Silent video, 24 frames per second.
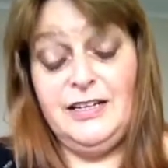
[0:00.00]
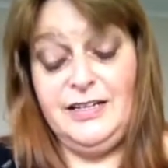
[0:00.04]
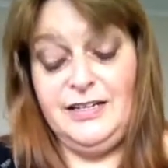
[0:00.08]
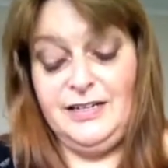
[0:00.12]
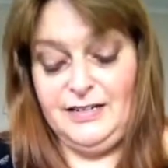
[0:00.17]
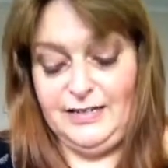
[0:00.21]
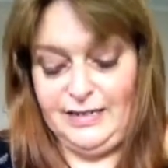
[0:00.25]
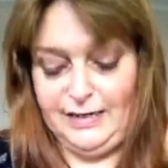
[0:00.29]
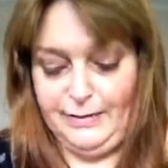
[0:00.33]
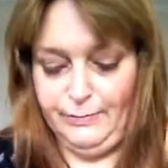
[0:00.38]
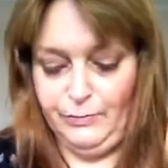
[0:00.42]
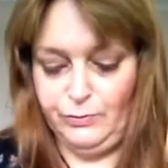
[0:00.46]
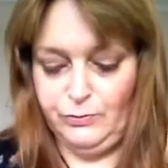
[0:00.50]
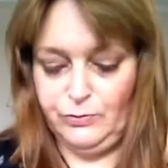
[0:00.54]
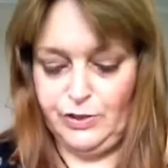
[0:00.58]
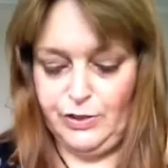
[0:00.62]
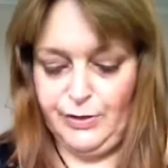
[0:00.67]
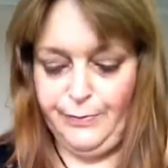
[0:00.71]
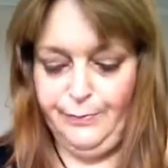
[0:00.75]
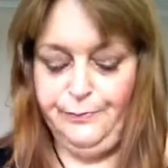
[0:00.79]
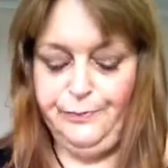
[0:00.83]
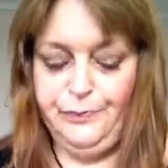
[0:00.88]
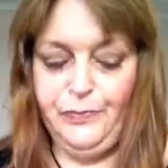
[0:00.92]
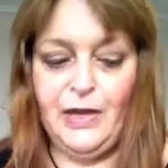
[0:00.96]
in
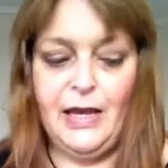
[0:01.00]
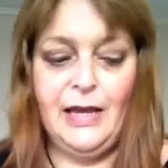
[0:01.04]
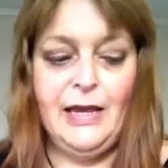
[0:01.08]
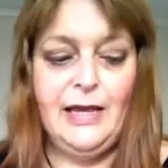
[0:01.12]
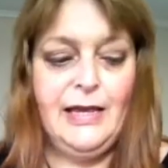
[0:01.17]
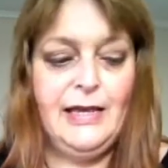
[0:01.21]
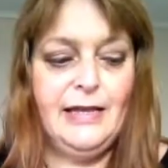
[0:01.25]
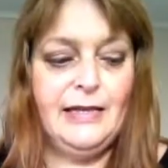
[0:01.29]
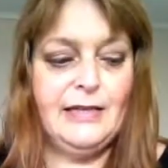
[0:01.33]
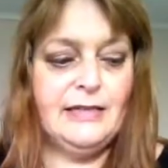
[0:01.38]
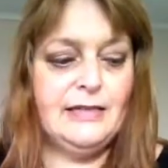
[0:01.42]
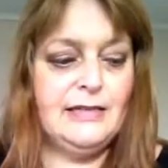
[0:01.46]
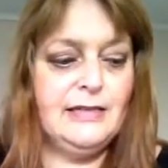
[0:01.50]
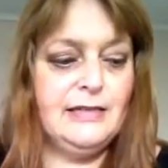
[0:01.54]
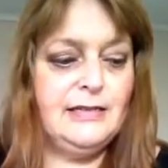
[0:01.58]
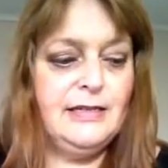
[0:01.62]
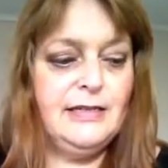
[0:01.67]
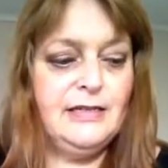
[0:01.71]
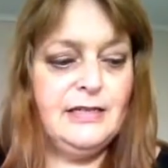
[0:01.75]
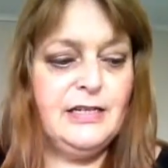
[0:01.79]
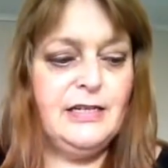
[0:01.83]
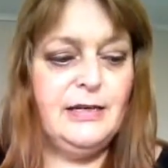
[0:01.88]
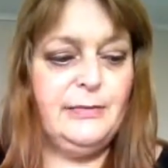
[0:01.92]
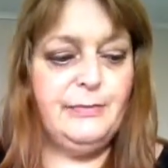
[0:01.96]
Hamilton. This is a
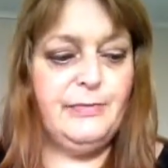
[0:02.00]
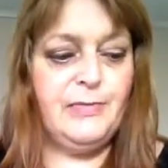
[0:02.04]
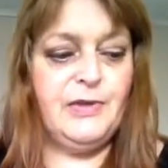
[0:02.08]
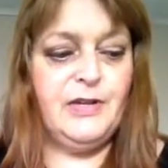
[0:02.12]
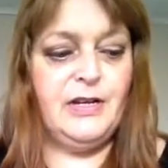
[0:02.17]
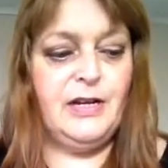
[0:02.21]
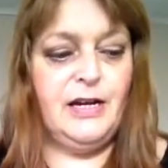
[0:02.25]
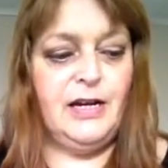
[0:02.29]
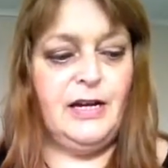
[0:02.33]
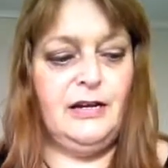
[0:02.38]
tip that I